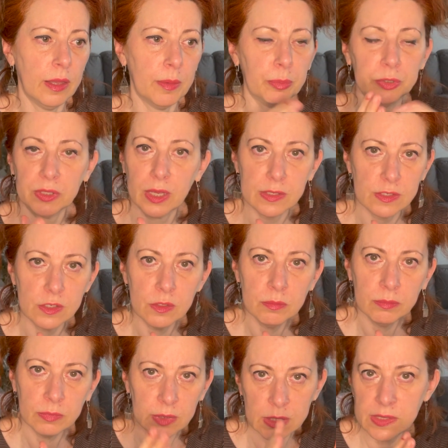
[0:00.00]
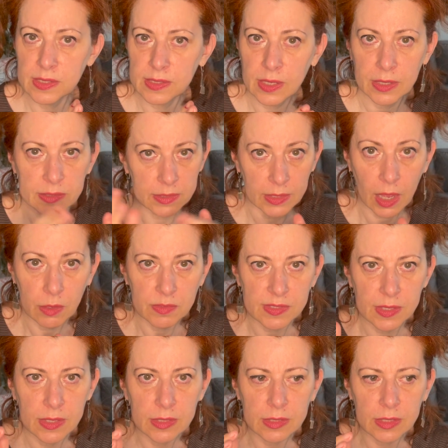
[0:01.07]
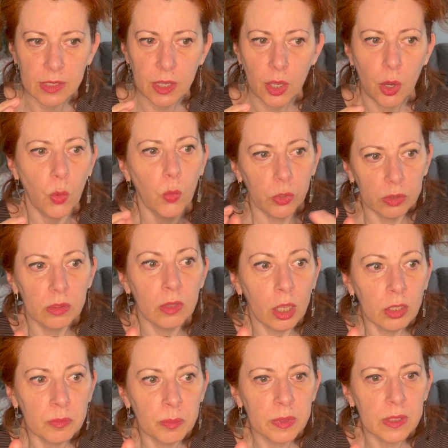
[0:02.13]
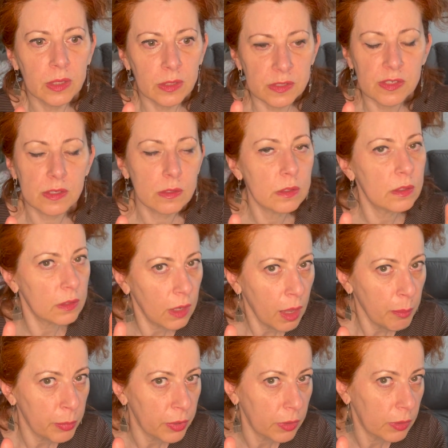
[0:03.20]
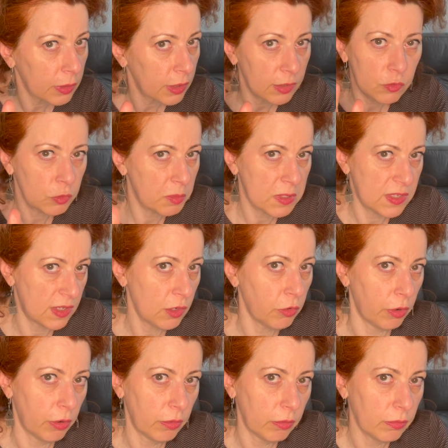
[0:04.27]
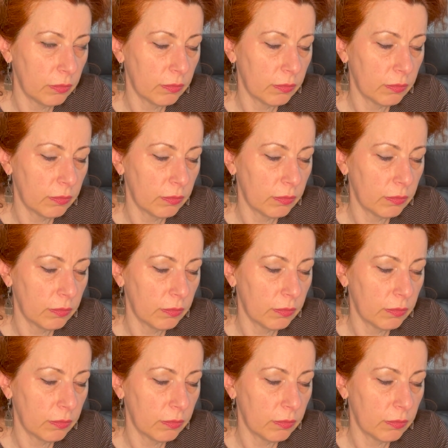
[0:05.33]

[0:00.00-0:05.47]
potassium inside and outside would not be a certain number, it would be zero.